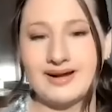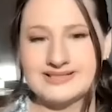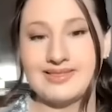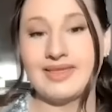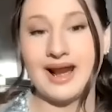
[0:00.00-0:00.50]

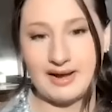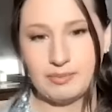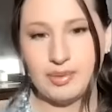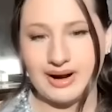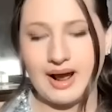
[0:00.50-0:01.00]
content that
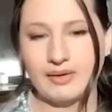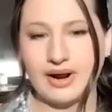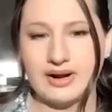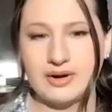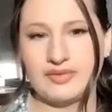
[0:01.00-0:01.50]
I've put out,
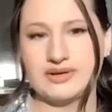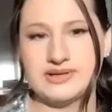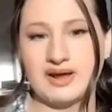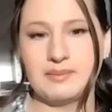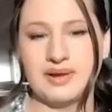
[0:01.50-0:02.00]
I know the
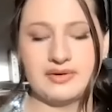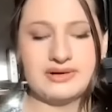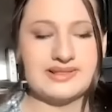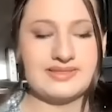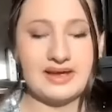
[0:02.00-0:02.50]

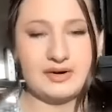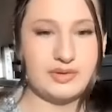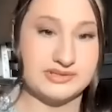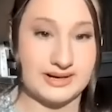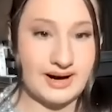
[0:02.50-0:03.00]
documentaries and the
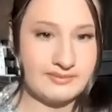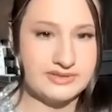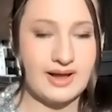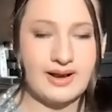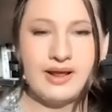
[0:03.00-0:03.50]
interviews that I've
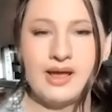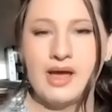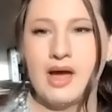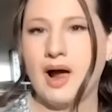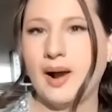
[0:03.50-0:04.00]
done.
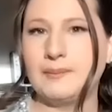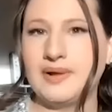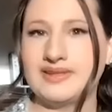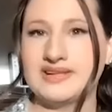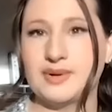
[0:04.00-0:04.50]
Um,
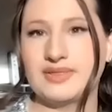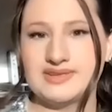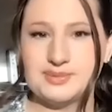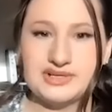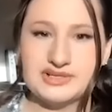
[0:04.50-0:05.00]
and that's why
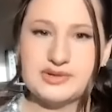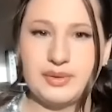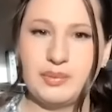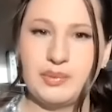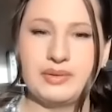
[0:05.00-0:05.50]
this one is so
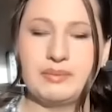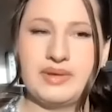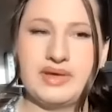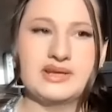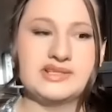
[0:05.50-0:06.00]
important
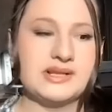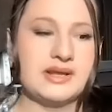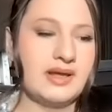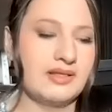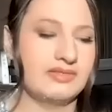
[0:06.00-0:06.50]
because
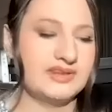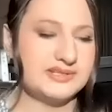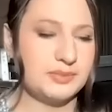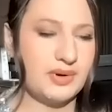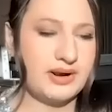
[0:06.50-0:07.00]

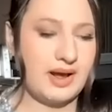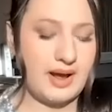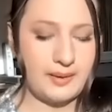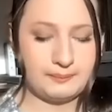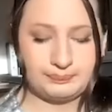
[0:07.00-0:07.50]
this one,
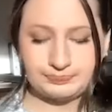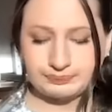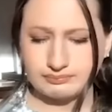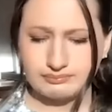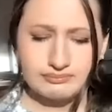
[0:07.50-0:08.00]
um,
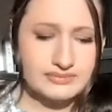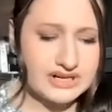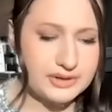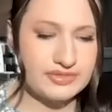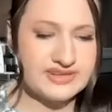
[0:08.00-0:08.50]

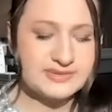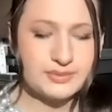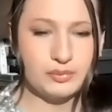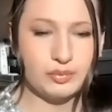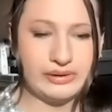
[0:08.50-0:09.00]
you know, this
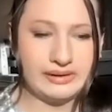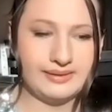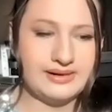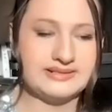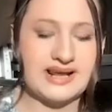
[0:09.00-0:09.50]
one
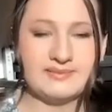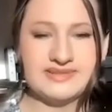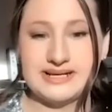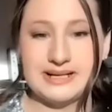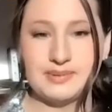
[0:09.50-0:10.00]
really
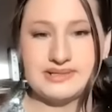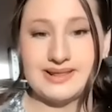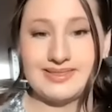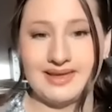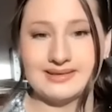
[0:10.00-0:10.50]
dives deep
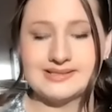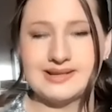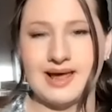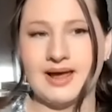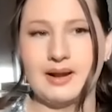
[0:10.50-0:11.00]
into things
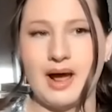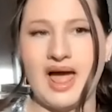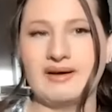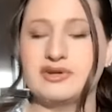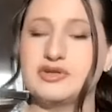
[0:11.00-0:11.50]
that
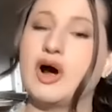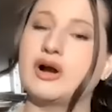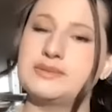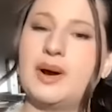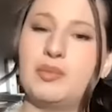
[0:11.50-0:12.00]
I haven't
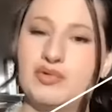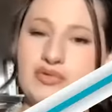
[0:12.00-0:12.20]
talked about